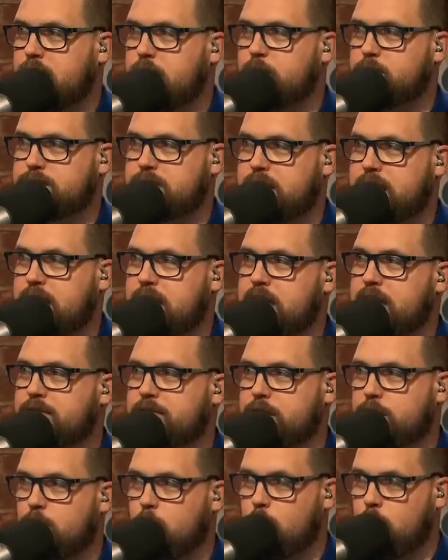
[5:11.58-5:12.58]
it was the end of
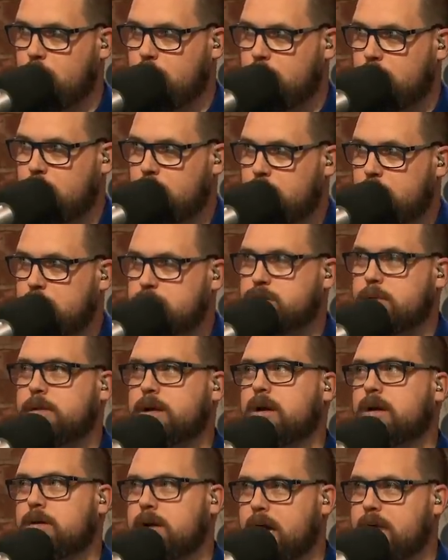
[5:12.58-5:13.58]
the quarter. So I'm
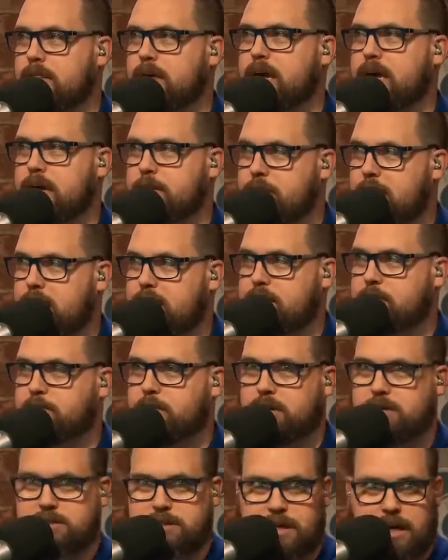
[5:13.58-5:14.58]
like, okay, they can ah. make the
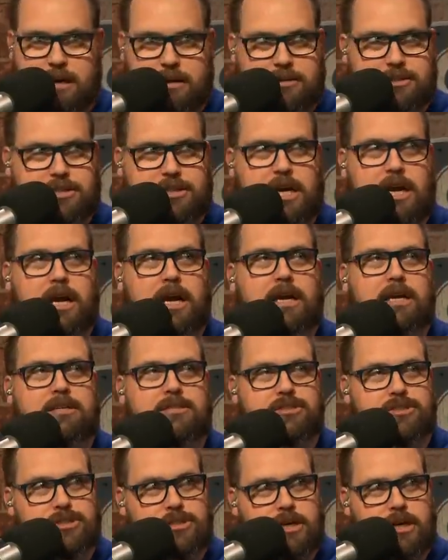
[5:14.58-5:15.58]
personnel right, right,
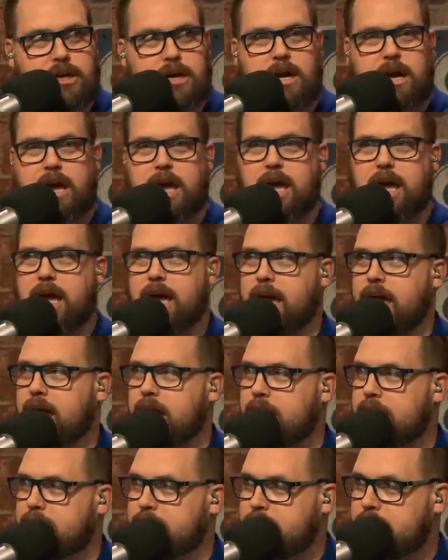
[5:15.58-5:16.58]
change, right.
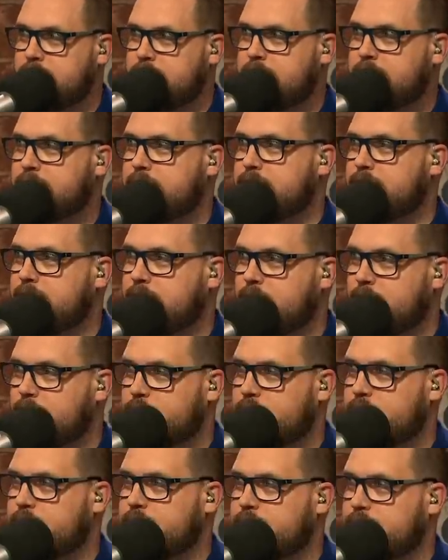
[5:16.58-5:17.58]
and you know
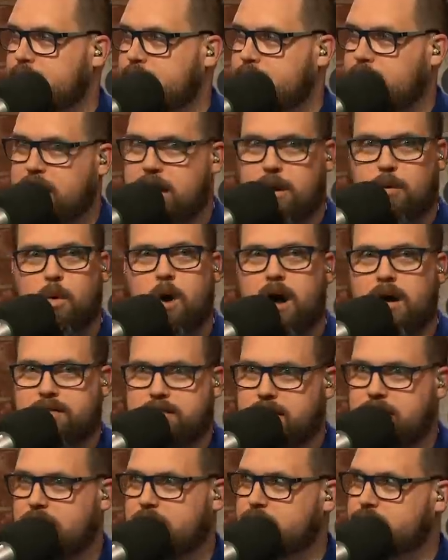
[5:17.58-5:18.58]
they they got to walk
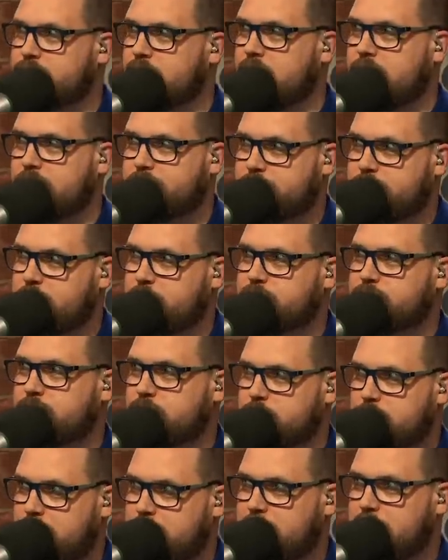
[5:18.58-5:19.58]
to the other side of the field.
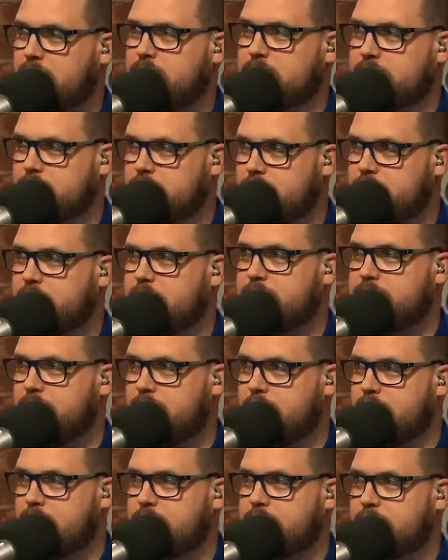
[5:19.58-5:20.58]
So get Ekeler in
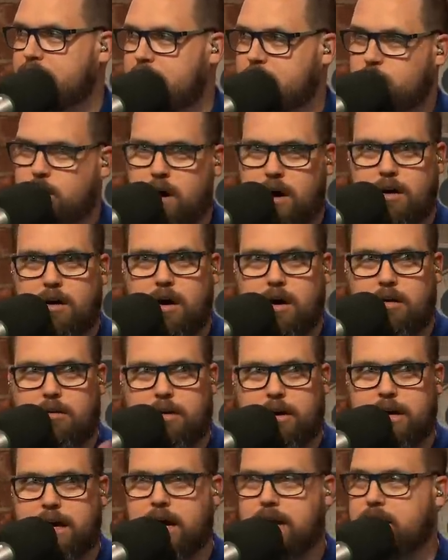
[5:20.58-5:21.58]
there, and then they walk all the
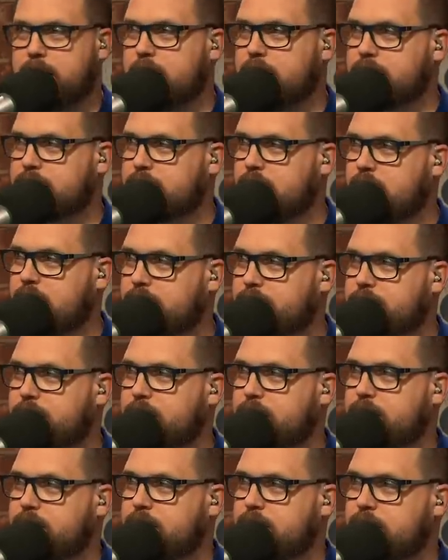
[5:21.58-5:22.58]
way down to the other side of the
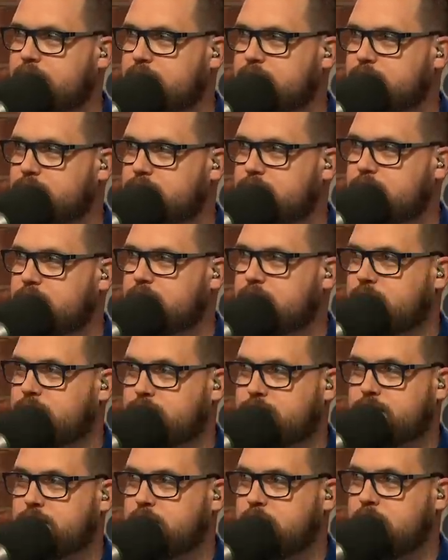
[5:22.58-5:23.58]
field, and
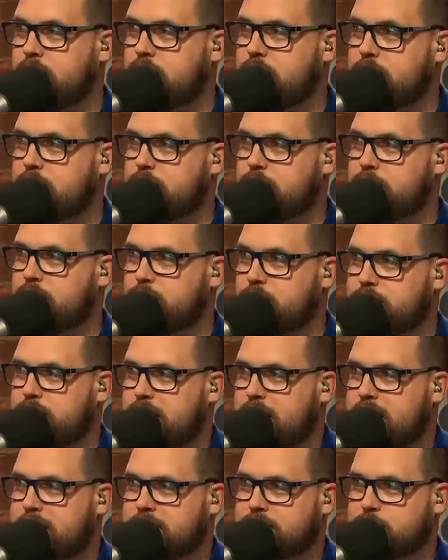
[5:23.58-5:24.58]
it's the
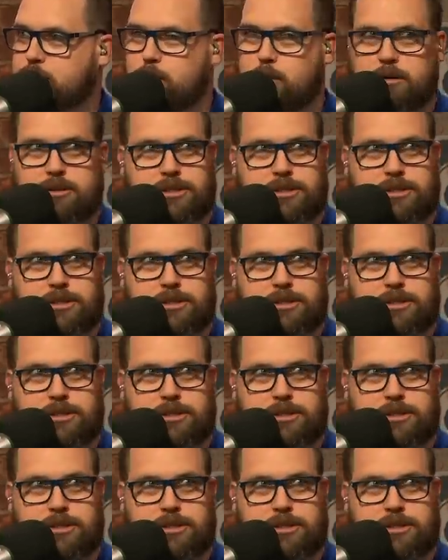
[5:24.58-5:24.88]
next quarter